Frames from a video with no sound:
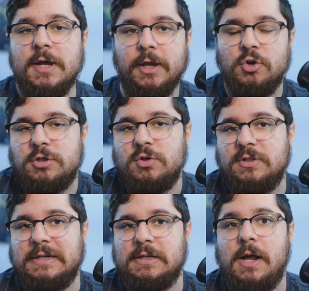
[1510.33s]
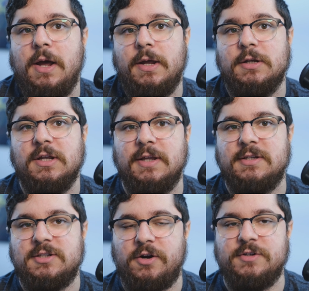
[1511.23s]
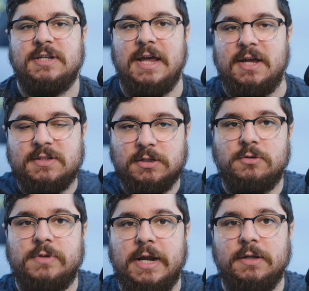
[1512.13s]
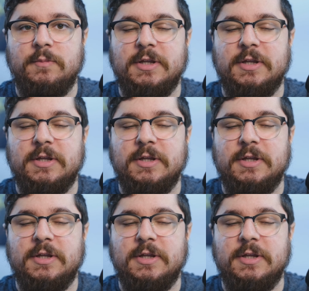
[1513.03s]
usually on the client, it starts casting already,